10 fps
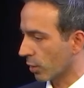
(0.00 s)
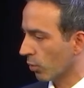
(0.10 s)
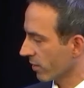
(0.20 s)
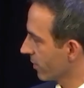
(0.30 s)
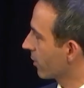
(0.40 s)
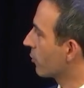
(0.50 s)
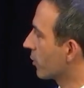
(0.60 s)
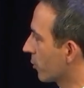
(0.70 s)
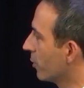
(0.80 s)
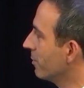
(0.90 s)
one size
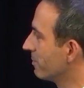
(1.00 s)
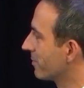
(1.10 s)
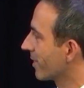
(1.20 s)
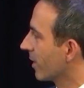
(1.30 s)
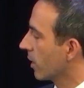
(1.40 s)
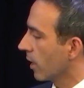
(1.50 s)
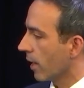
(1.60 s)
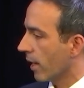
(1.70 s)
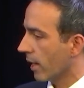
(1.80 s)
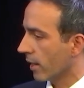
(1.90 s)
fits all. Mm-hmm.
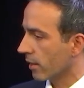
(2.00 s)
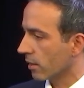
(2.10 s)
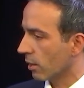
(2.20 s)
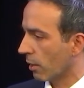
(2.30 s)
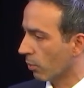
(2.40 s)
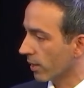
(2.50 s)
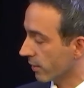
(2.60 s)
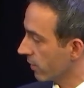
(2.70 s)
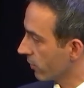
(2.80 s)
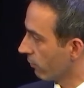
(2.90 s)
And, and while
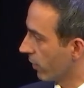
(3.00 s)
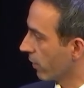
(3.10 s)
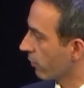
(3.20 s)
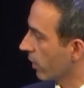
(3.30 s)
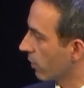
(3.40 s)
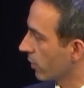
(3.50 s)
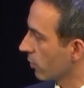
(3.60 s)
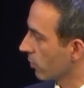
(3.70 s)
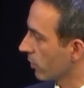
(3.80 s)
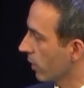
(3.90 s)
that is a very relevant
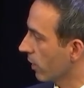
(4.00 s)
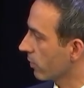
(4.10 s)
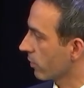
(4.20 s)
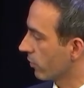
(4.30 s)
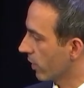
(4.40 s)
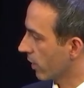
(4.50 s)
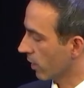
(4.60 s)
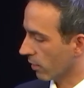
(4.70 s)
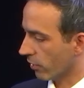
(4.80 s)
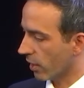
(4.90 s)
use case, a
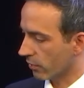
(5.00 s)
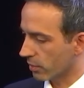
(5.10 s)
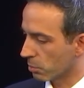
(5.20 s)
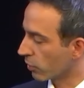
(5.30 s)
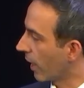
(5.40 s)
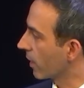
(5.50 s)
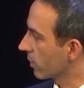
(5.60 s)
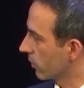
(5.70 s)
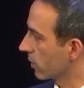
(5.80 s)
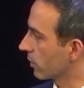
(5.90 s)
very relevant
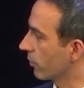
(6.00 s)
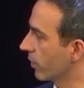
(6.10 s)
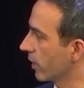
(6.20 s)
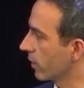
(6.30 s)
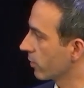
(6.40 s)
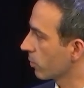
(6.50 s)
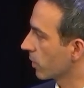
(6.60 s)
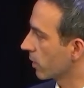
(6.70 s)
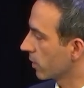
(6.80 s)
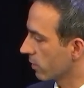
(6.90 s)
modality of interface
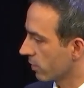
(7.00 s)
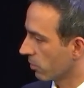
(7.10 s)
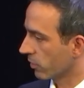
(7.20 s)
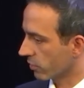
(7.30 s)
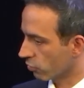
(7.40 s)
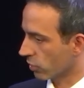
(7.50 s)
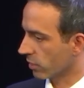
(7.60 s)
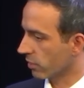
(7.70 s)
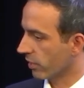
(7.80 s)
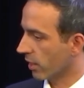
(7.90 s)
with some of these
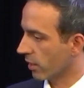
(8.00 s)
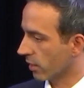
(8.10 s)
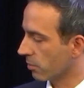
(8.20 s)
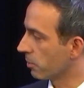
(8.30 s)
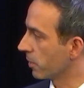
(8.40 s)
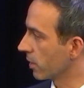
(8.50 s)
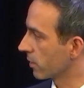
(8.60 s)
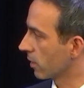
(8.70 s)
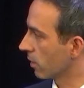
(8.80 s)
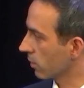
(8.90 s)
generative A I
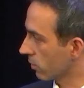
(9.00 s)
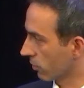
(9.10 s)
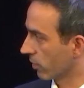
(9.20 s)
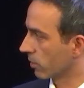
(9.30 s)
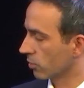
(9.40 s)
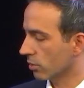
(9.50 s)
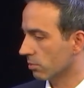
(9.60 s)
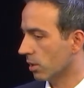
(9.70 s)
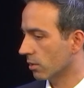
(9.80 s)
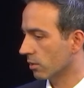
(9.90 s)
capability unlocked through foundation
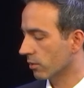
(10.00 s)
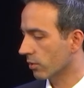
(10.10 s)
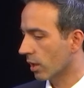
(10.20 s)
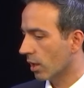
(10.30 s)
models,